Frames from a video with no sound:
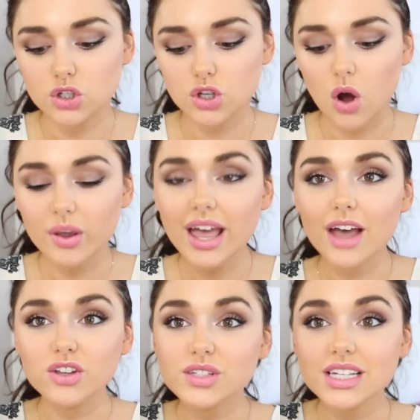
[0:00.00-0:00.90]
So
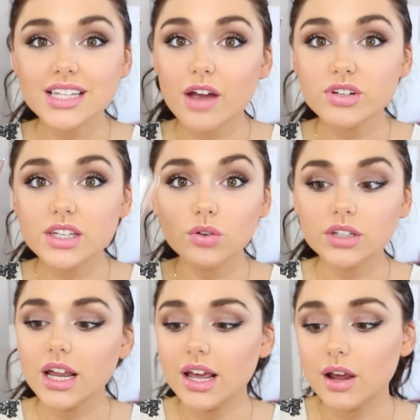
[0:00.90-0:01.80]
yeah, I use this every single
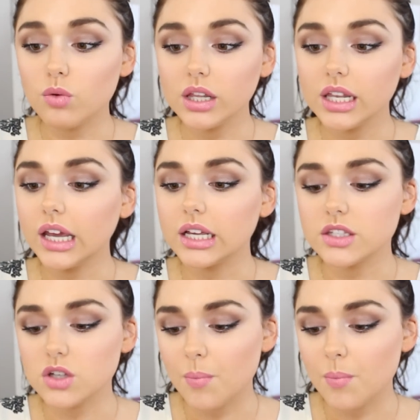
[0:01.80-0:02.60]
night and I really like it.